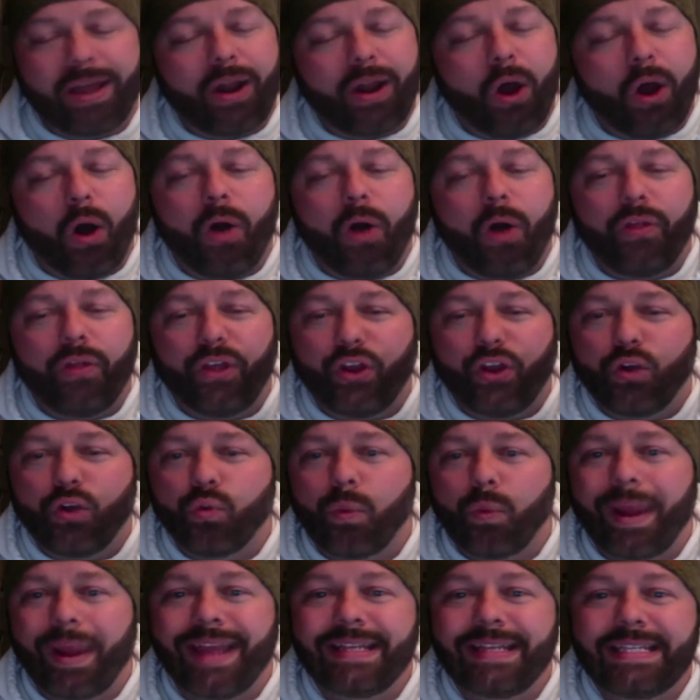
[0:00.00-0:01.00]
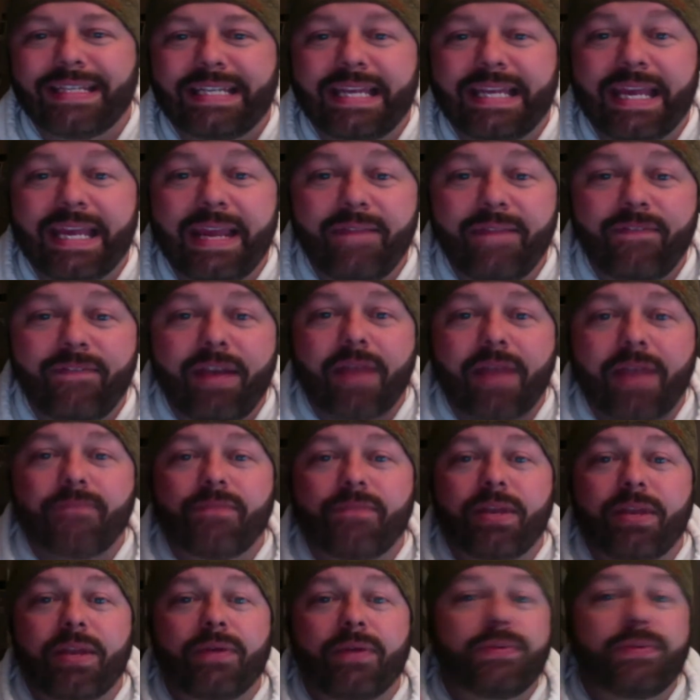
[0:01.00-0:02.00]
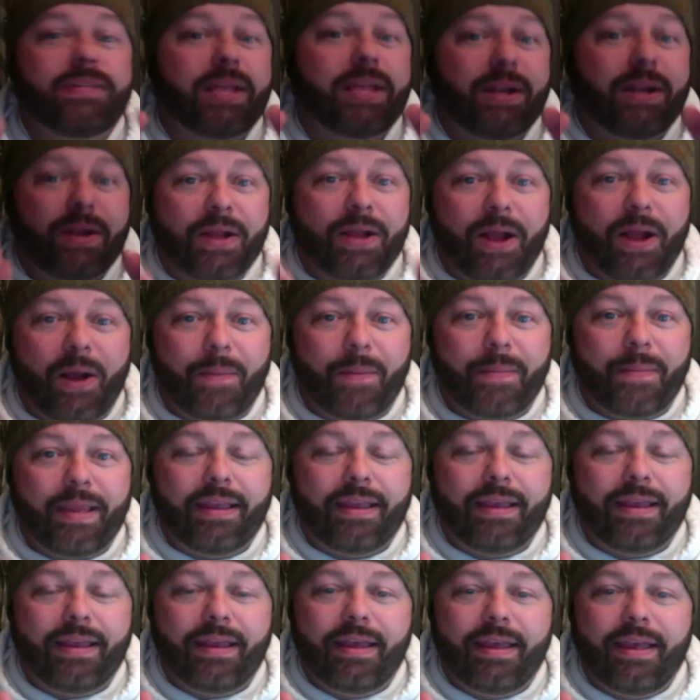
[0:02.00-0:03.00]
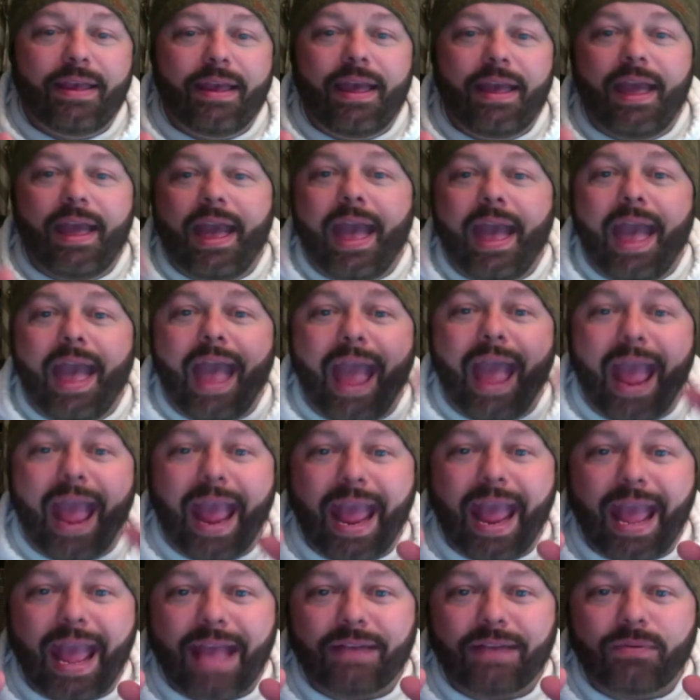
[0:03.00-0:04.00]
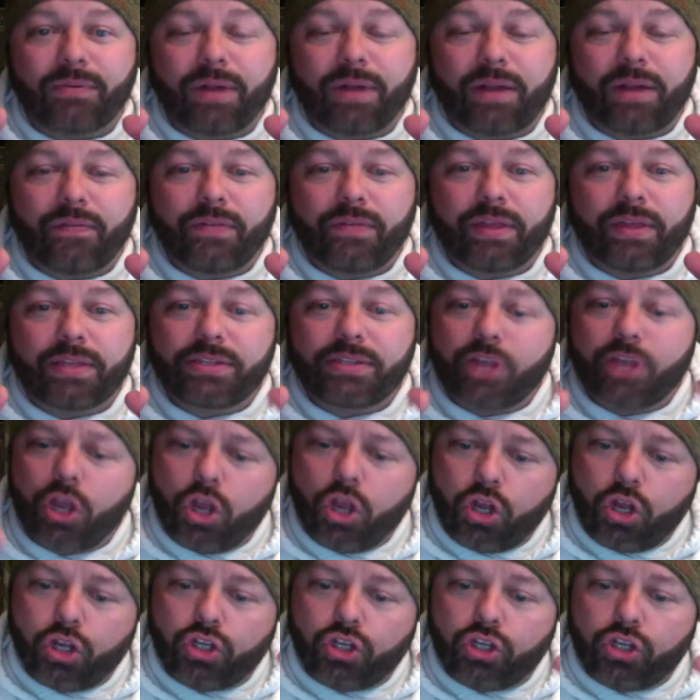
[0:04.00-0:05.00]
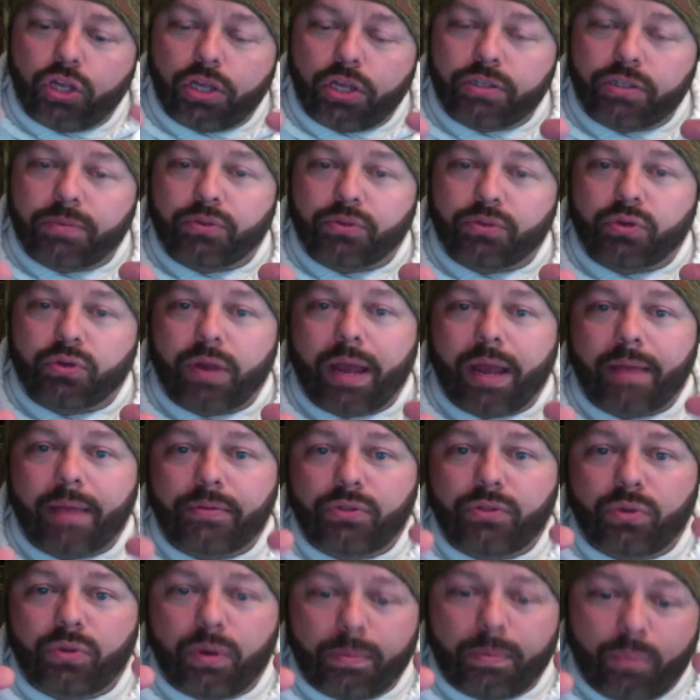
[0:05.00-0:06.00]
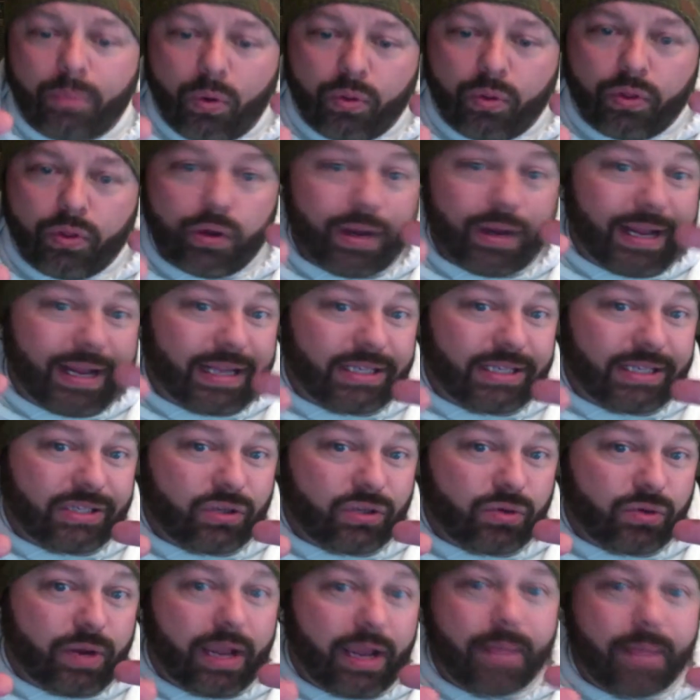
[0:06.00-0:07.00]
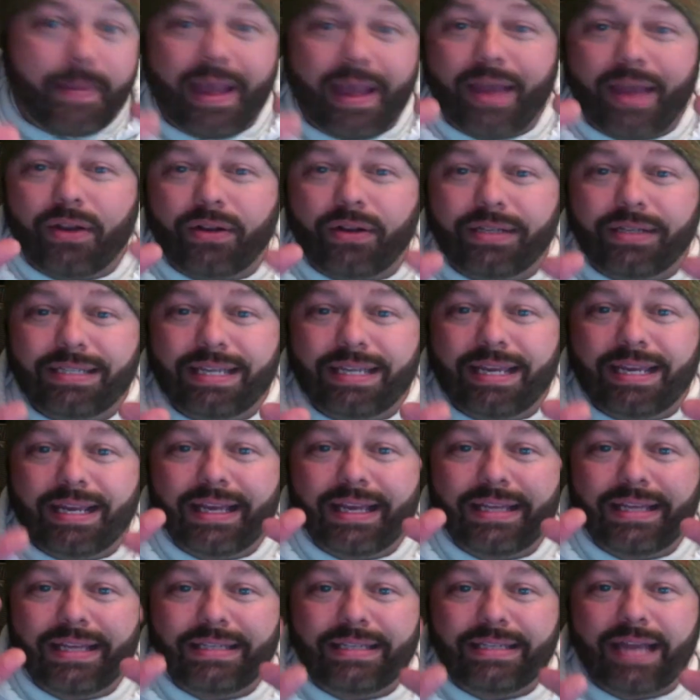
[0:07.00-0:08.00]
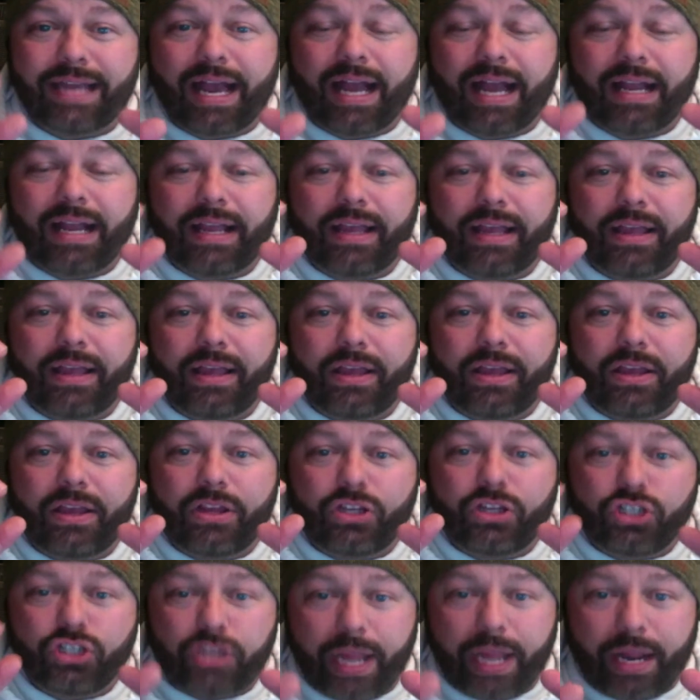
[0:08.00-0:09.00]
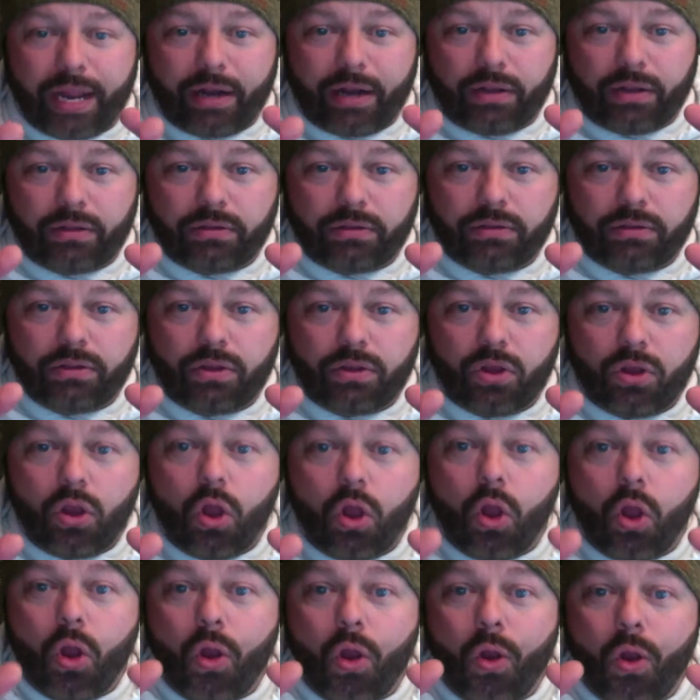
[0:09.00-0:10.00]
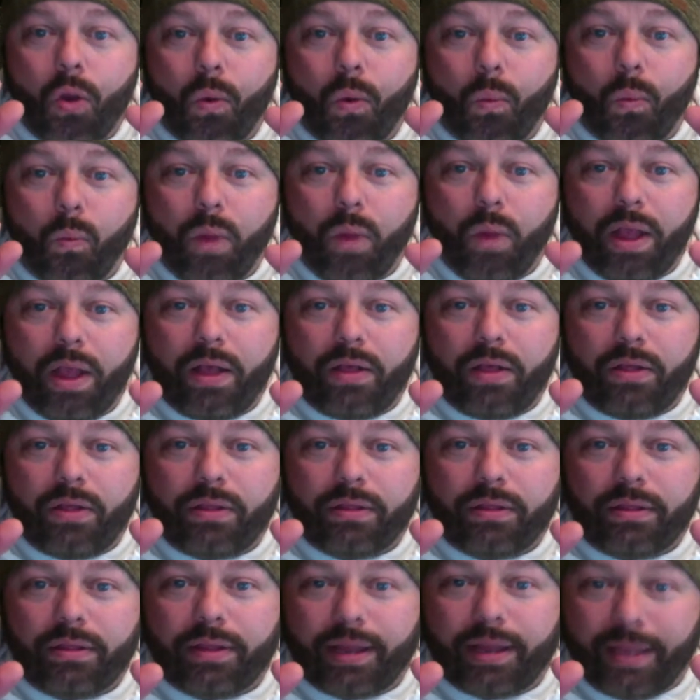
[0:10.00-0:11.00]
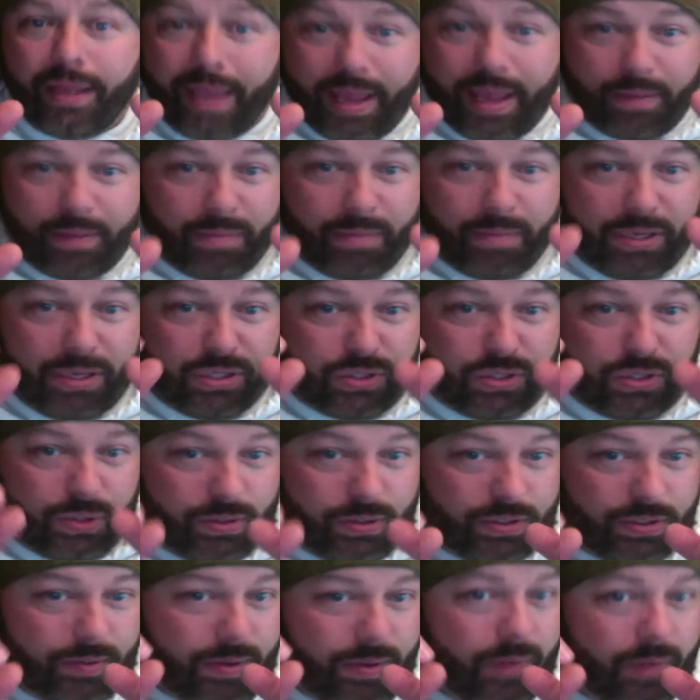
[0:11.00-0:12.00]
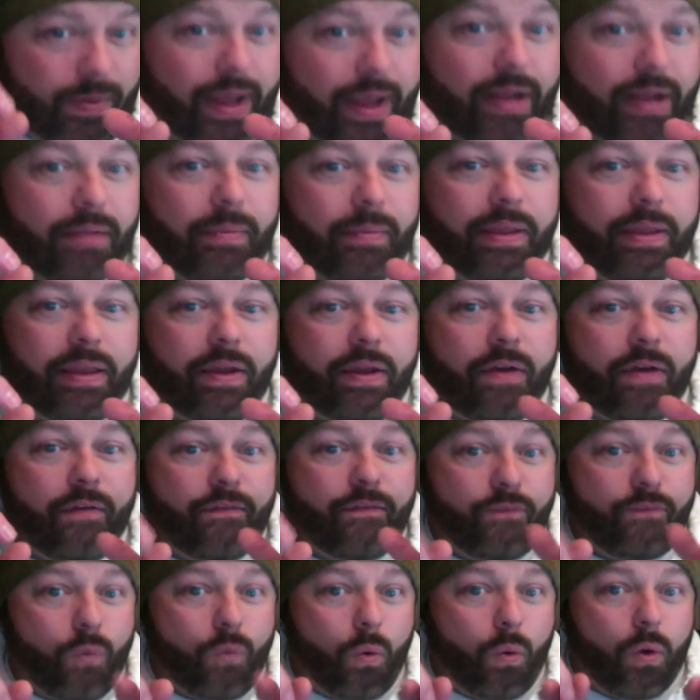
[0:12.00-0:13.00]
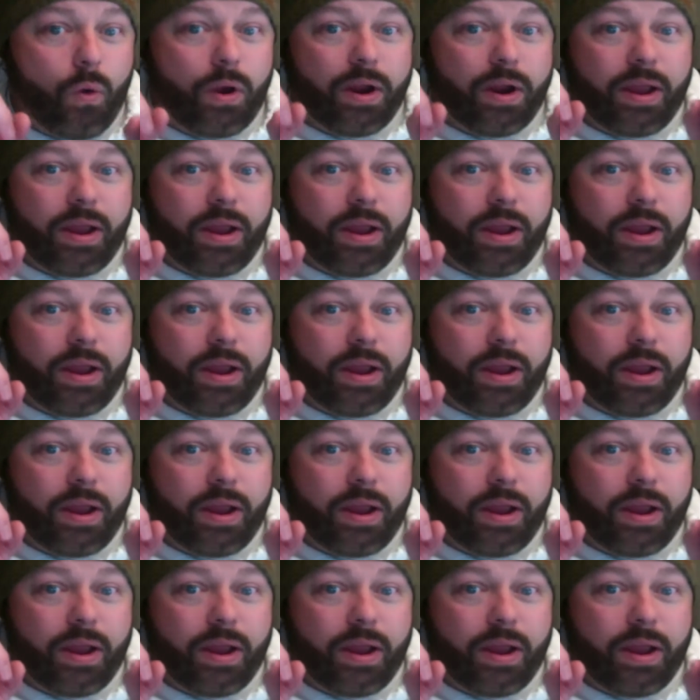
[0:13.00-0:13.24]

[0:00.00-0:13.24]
all the great TFAM videos that are coming, and ready for this, subscribes to our, both our Instagram and our TikTok channel will again be chosen at randomly for